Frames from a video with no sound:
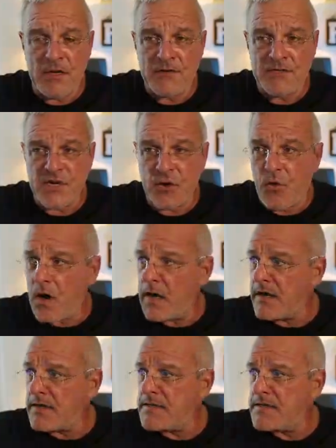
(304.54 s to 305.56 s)
Coast
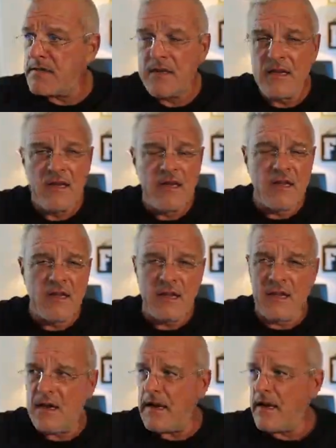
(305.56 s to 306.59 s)
Aquatics
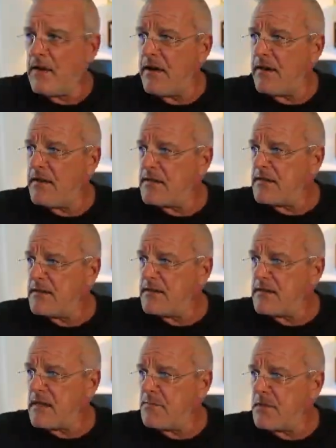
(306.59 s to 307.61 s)
area. This
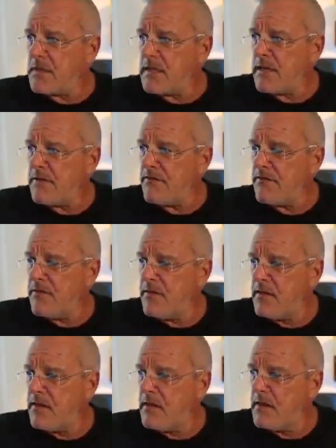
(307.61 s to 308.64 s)
is, I believe,
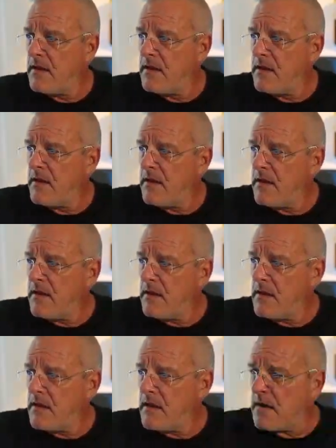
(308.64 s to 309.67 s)

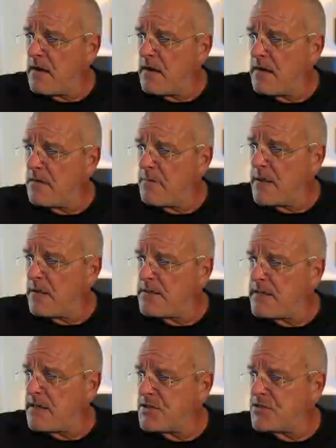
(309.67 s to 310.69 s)
the Belle,
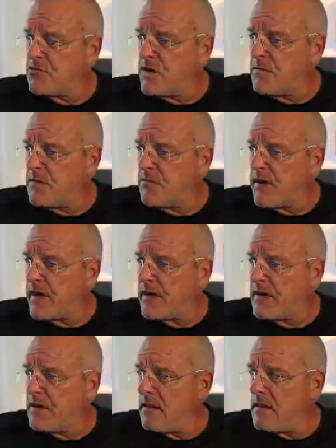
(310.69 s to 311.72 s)
Terre Swim and
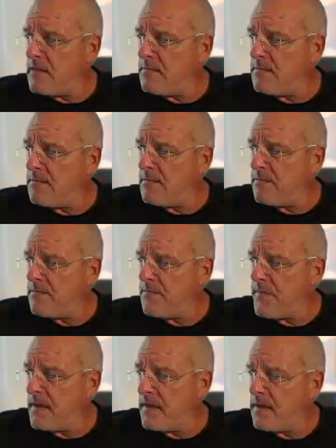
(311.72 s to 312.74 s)
Racket Club,
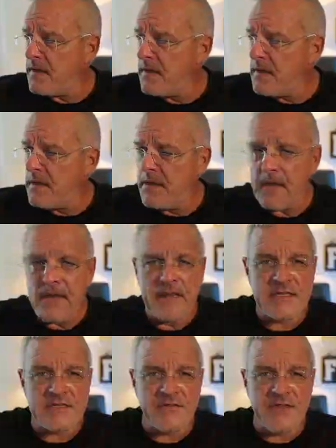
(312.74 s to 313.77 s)
and
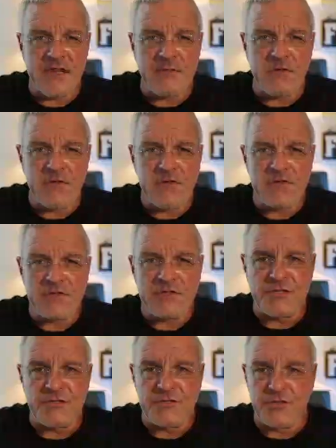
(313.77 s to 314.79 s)
that's available
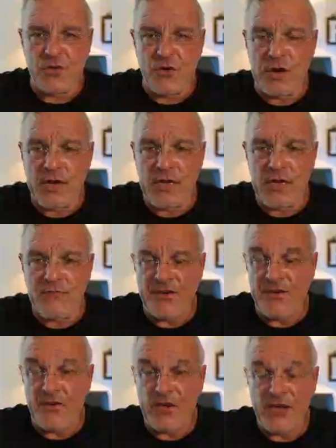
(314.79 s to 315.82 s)
to join. If you
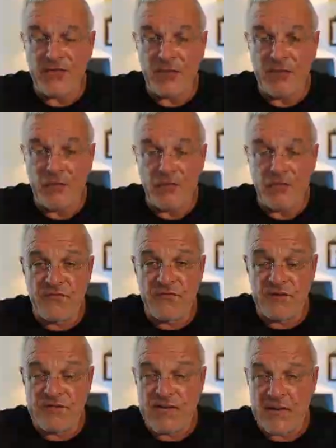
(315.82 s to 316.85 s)
don't have a pool,
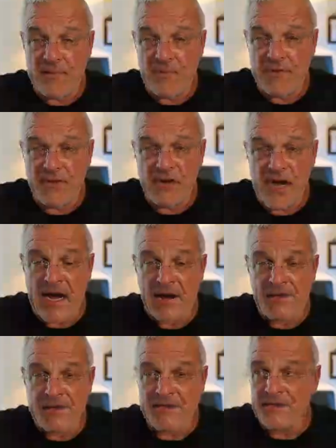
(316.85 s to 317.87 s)
for example, at your
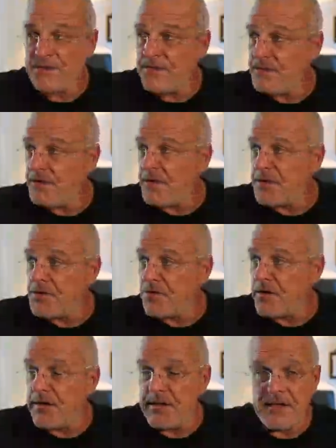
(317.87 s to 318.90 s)
house, you can
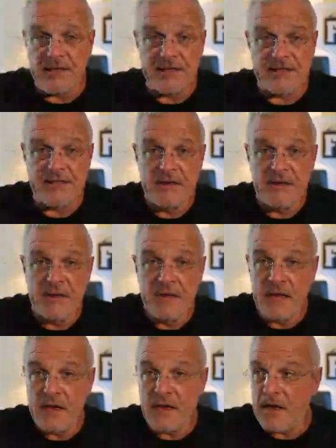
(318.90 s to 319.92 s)
join these
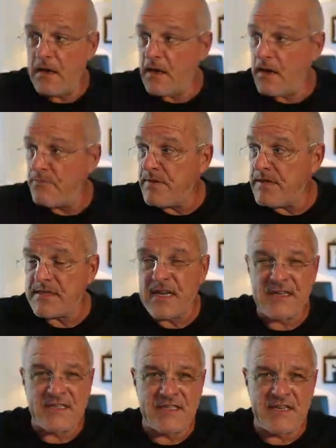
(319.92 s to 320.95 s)
kind
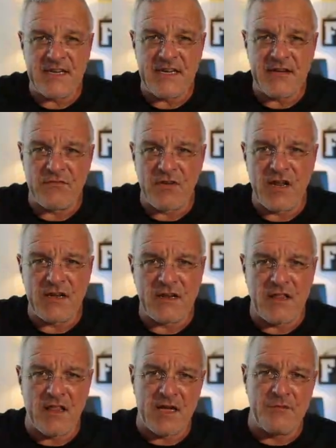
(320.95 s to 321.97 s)
of city-run
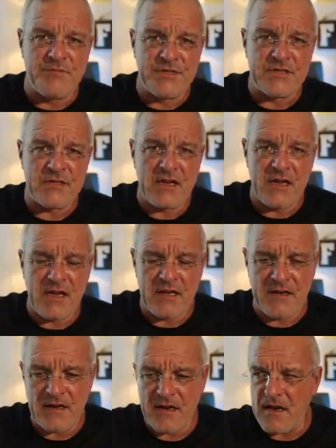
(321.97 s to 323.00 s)
clubs,
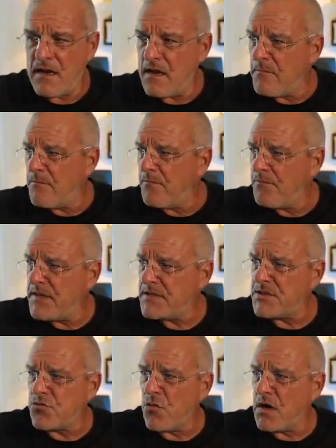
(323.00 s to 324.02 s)
and this
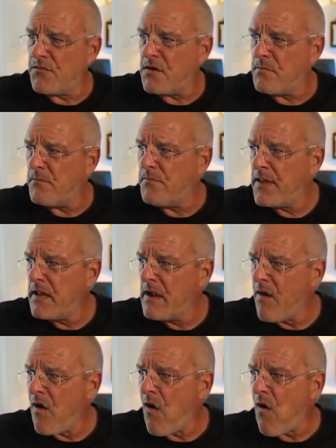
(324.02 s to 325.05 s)
is one of them.
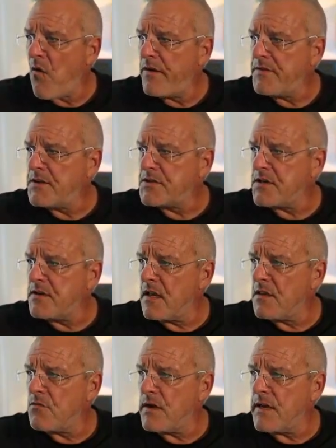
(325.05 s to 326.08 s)
And there's
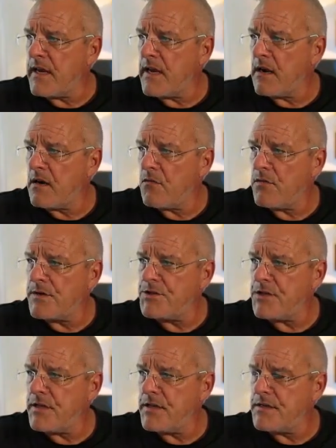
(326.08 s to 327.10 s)
another one here, which
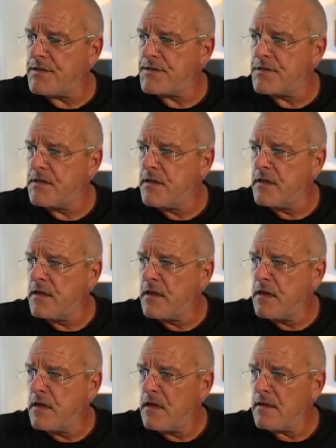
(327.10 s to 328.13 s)
is
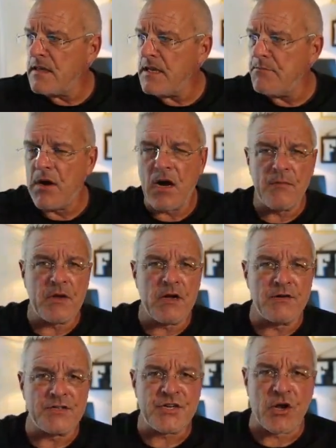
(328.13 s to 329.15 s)
the Palm
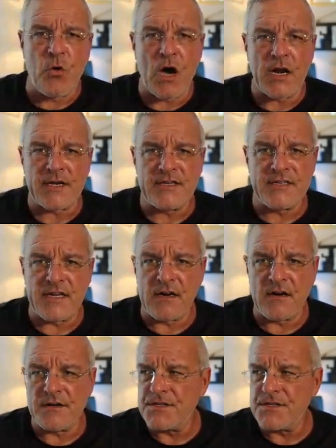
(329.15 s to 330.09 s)
Coast Aquatic Center.